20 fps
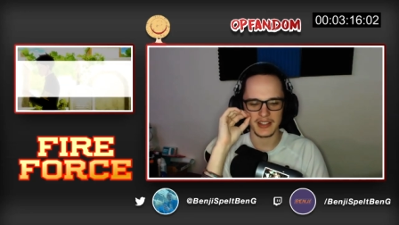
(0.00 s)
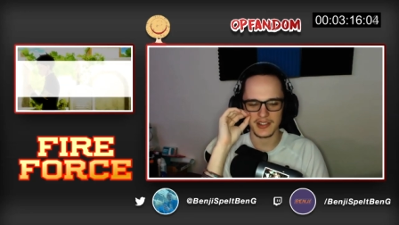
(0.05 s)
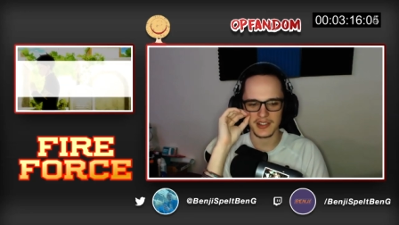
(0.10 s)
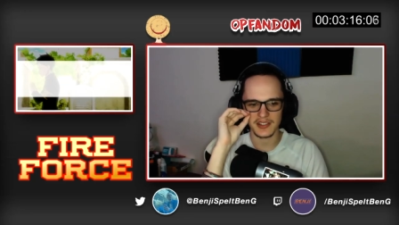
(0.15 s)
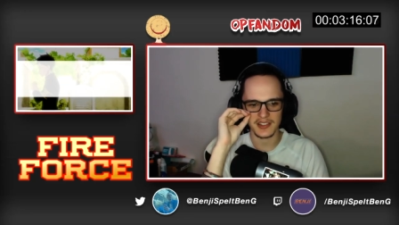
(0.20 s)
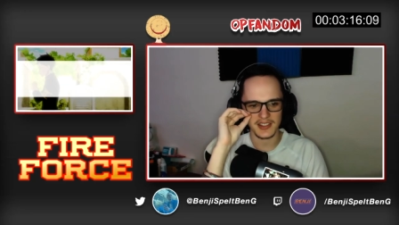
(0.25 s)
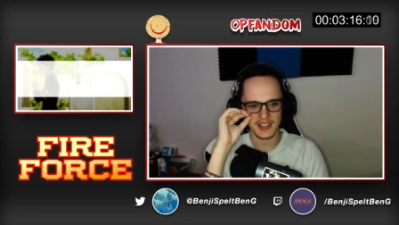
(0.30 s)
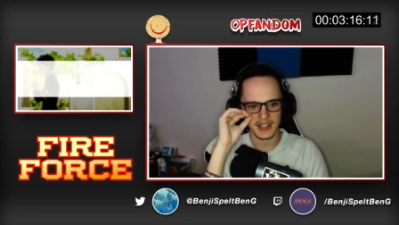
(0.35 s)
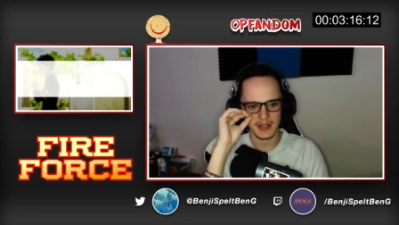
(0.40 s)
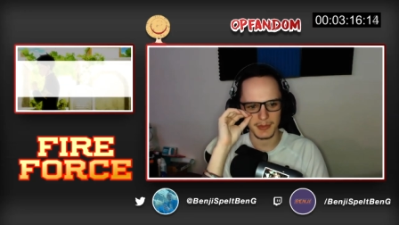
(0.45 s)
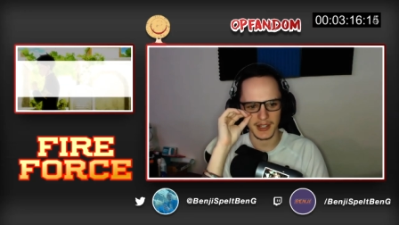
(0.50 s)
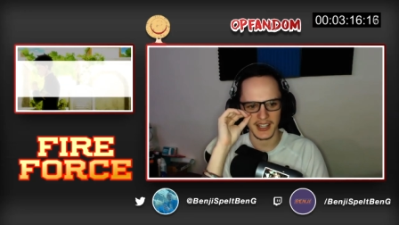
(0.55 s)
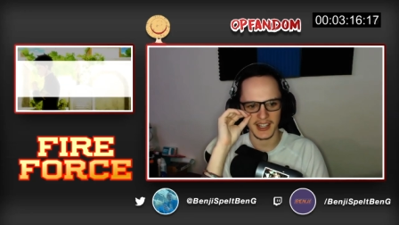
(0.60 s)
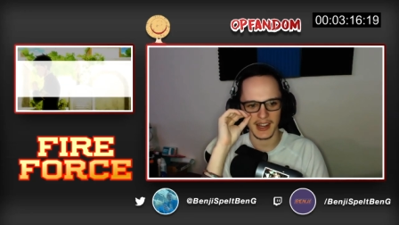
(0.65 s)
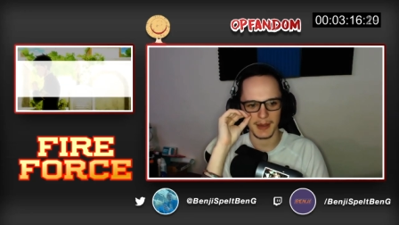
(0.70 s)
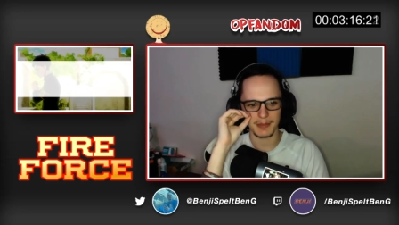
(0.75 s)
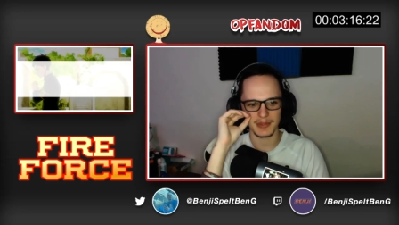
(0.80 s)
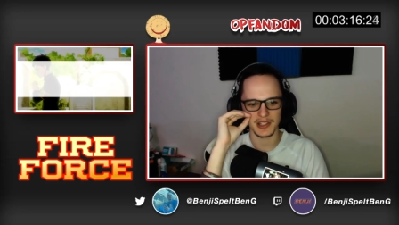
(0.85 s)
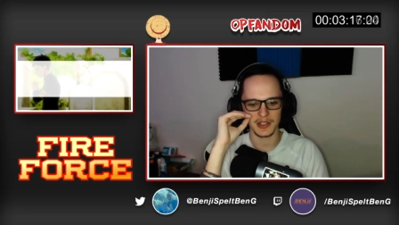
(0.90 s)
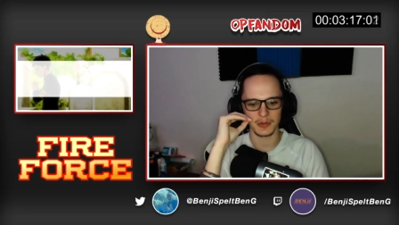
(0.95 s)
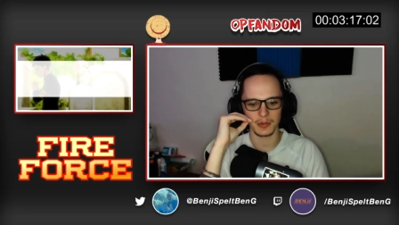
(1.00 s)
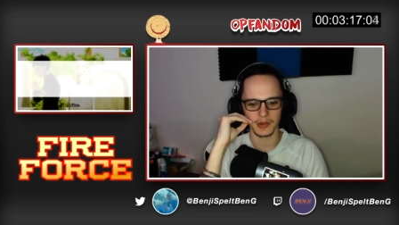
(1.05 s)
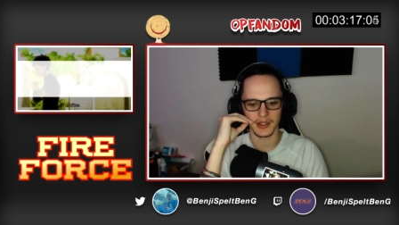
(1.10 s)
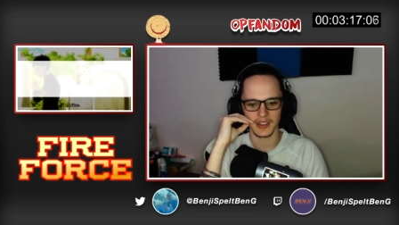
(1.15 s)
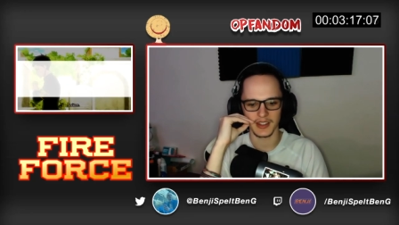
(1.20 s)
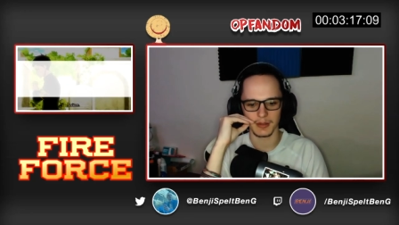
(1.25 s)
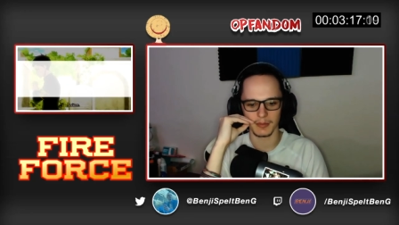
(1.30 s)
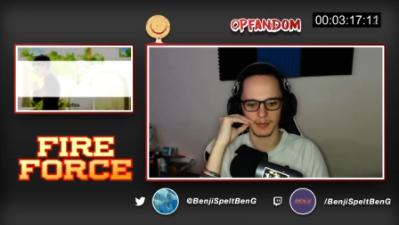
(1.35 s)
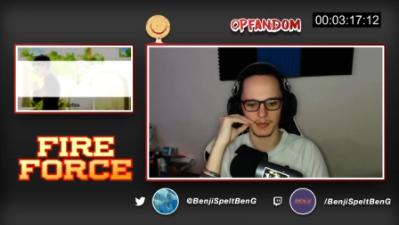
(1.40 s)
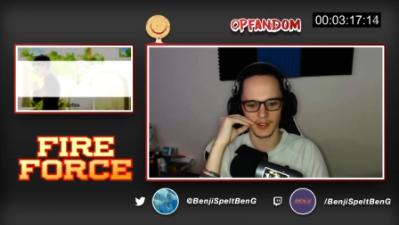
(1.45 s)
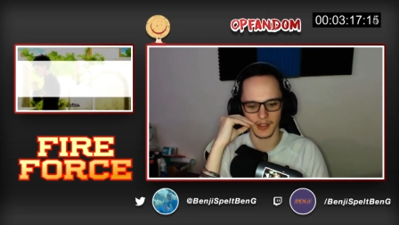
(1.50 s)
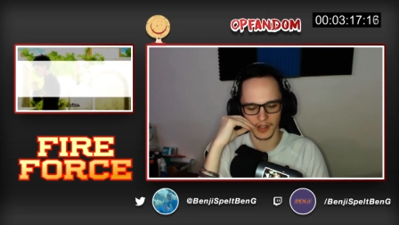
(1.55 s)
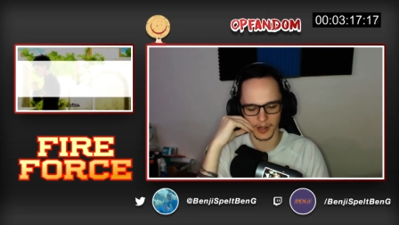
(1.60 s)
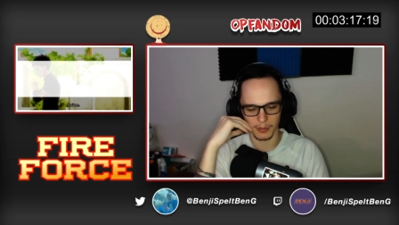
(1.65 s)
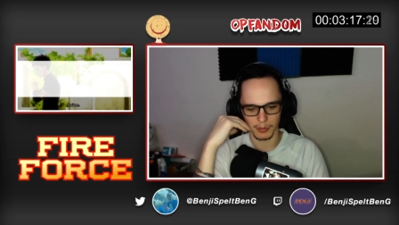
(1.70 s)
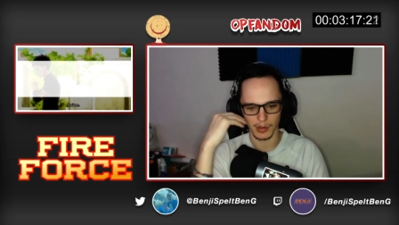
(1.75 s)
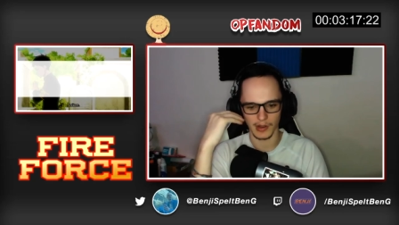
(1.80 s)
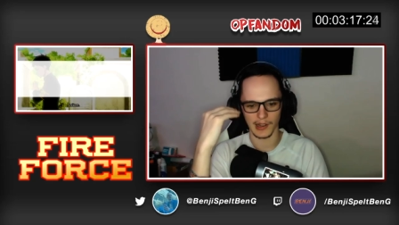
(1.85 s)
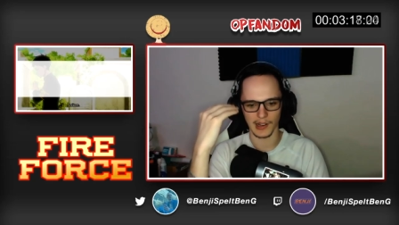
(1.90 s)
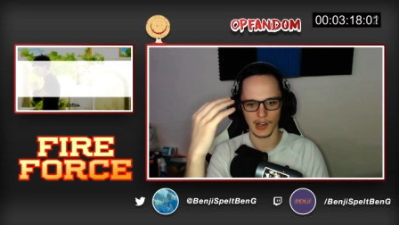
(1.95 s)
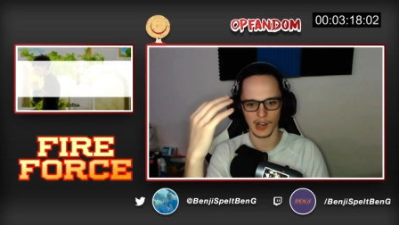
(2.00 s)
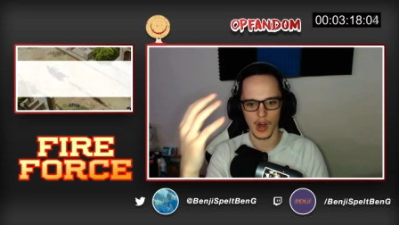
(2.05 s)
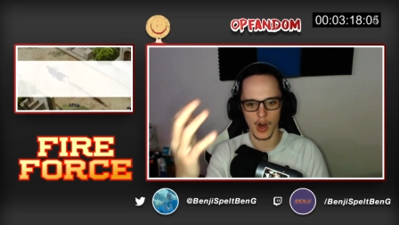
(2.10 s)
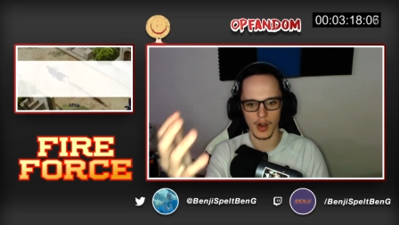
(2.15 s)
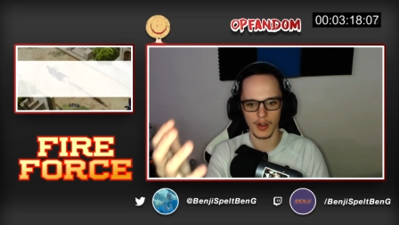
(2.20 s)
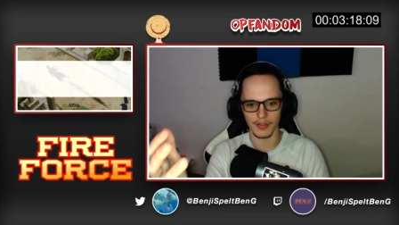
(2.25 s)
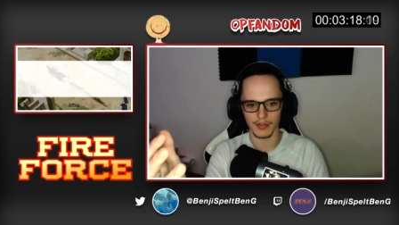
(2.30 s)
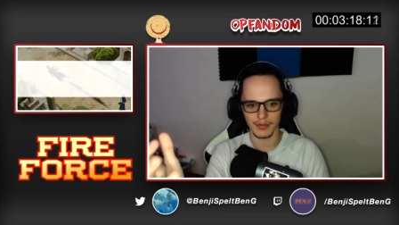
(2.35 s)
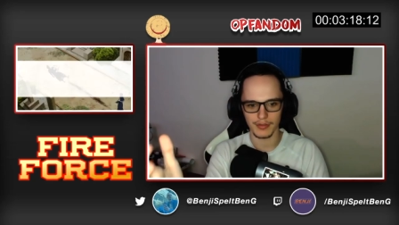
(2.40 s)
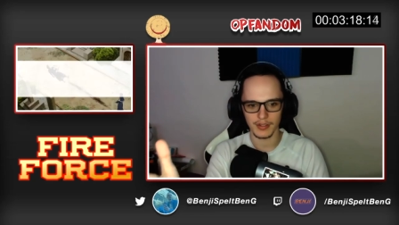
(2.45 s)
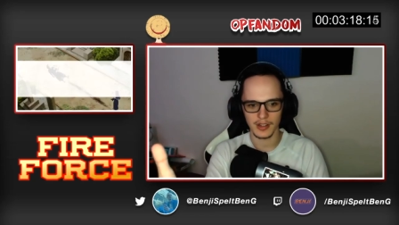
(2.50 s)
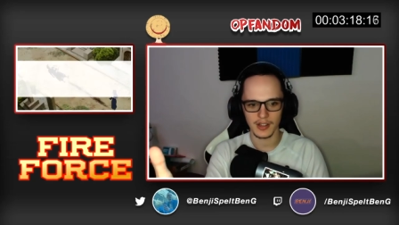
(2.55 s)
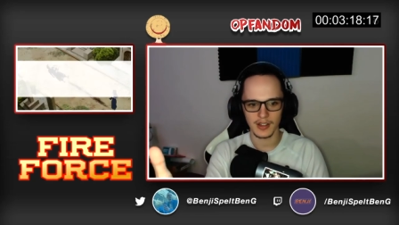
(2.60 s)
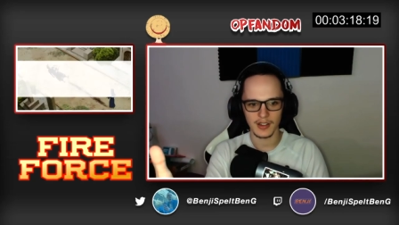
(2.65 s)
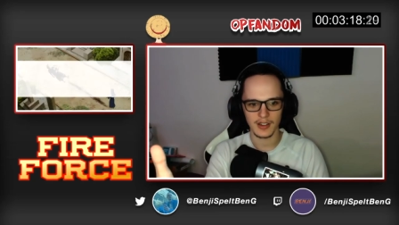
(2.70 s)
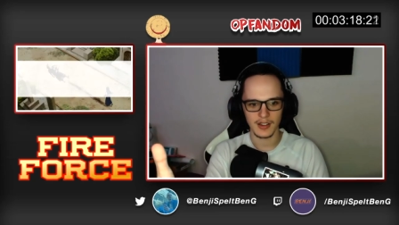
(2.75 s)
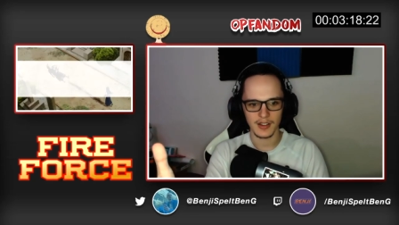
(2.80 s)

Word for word: This doesn't seem like an episode where they, you know, put a lot of